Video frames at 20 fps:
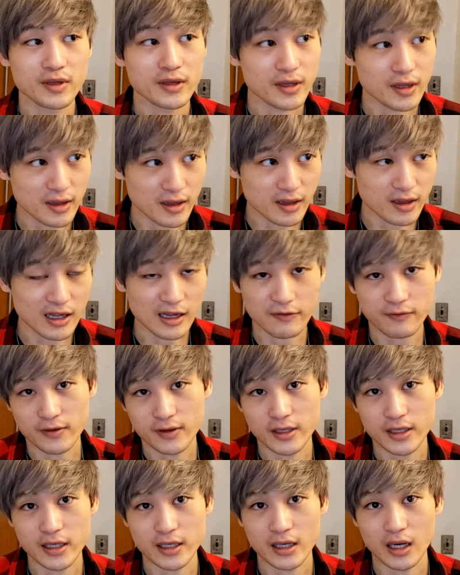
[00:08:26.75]
this is
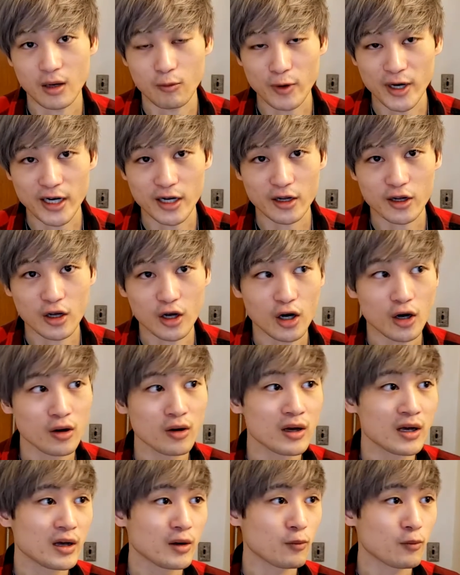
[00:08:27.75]
definitely a way to go.